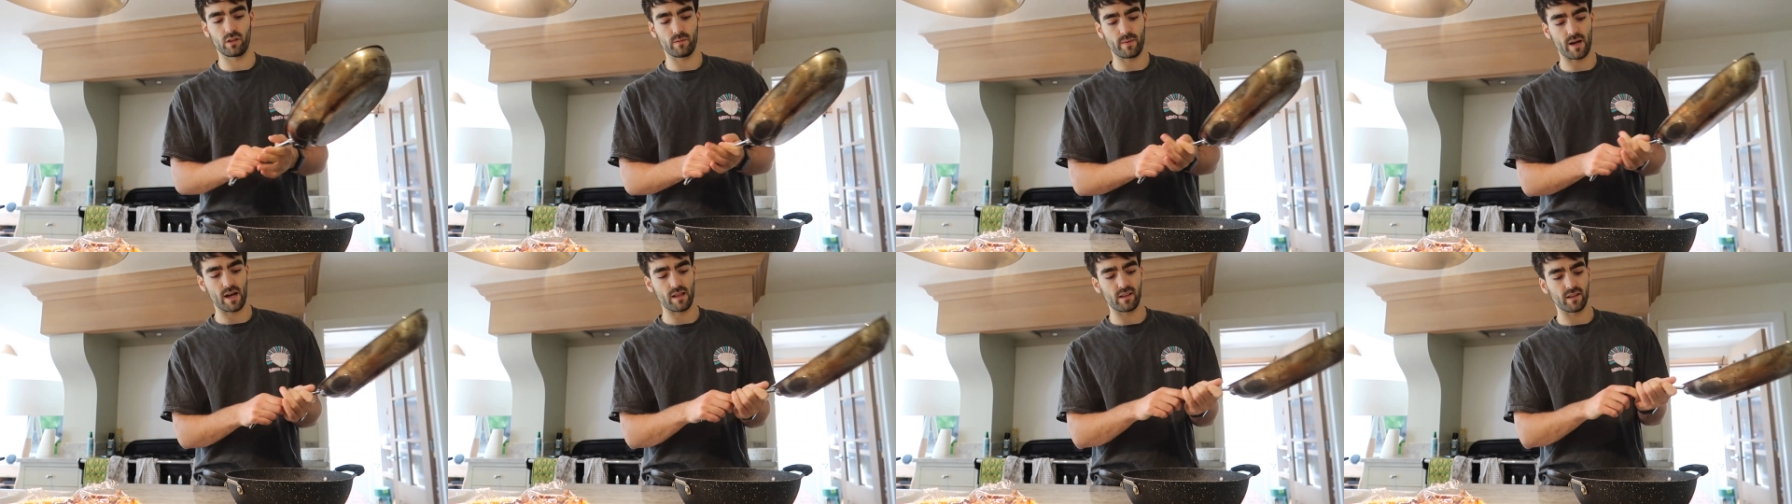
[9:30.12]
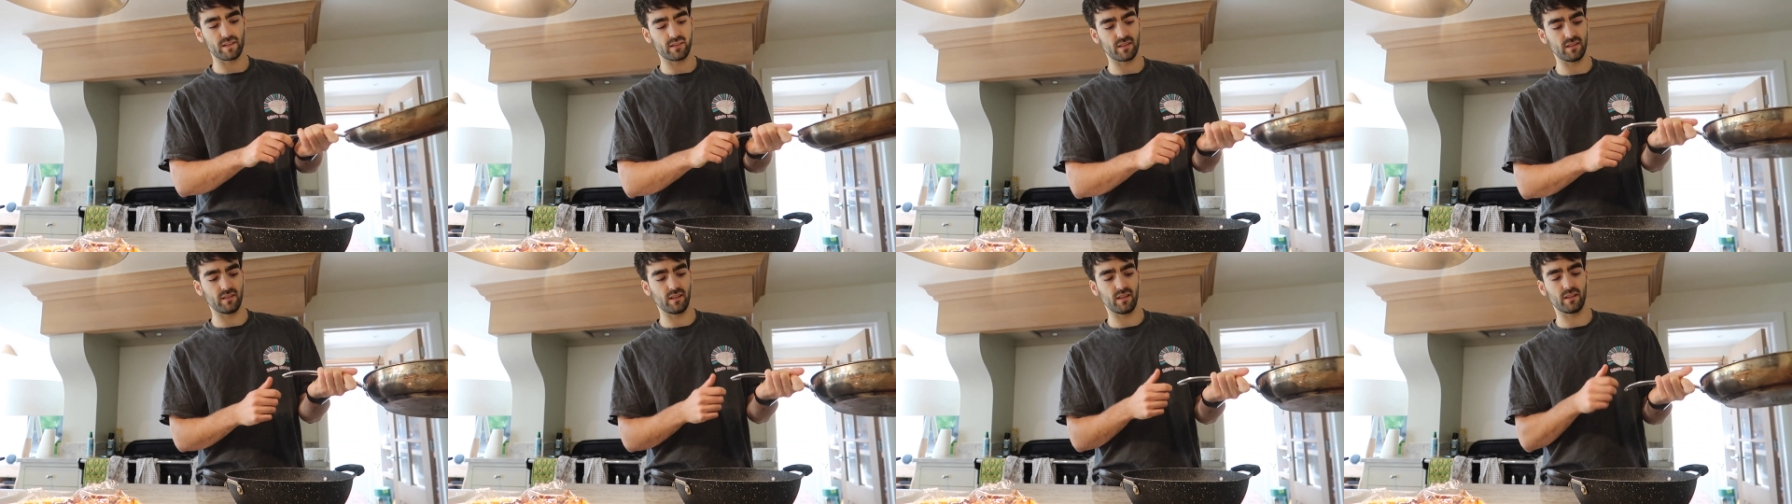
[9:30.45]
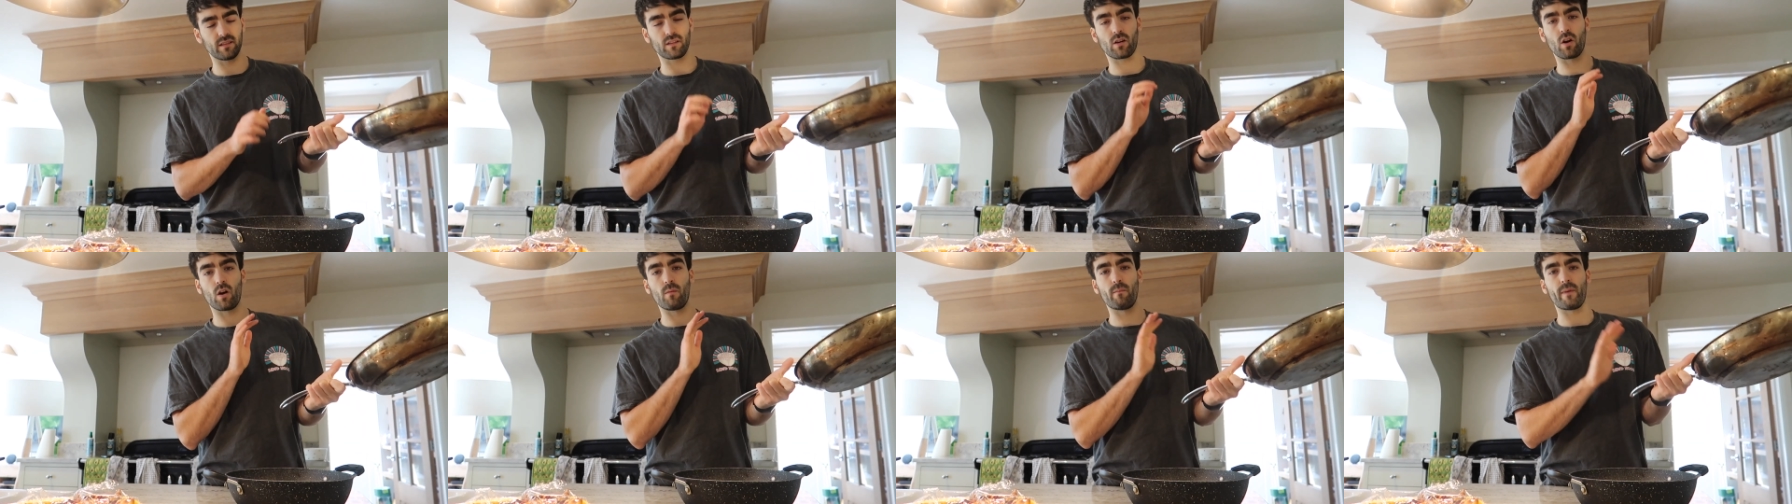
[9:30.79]
good about this is that
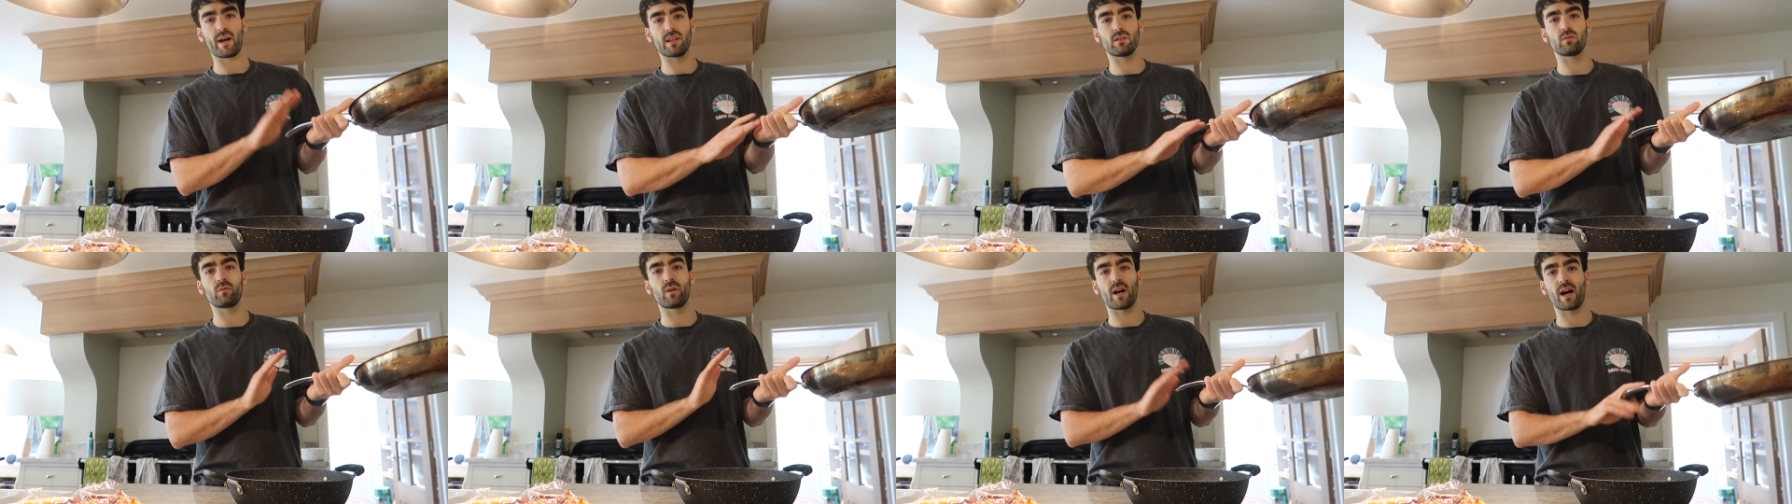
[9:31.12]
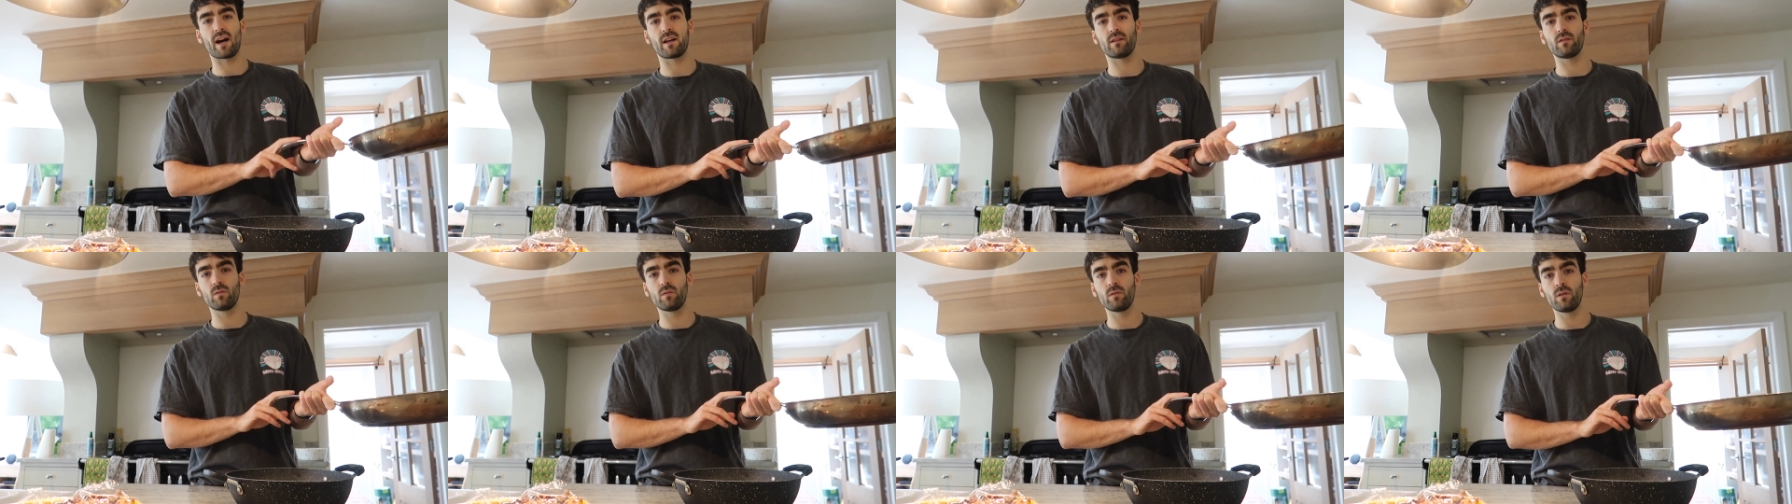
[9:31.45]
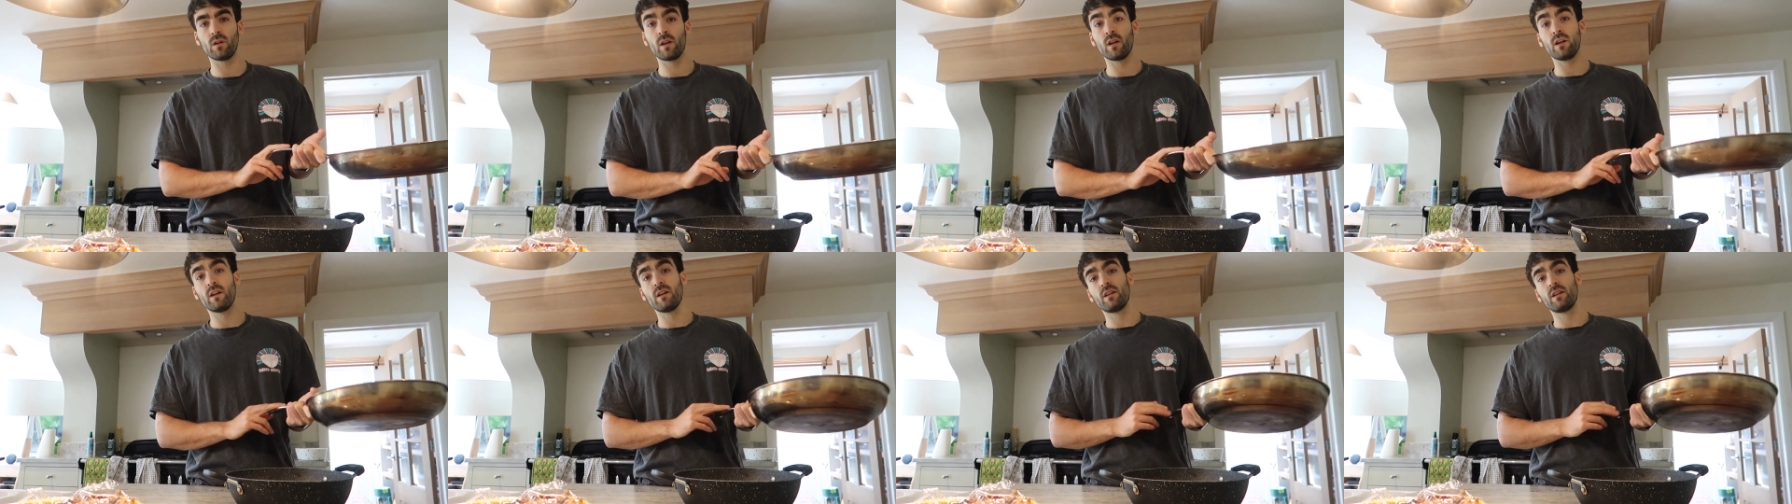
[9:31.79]
it's got a metal handle,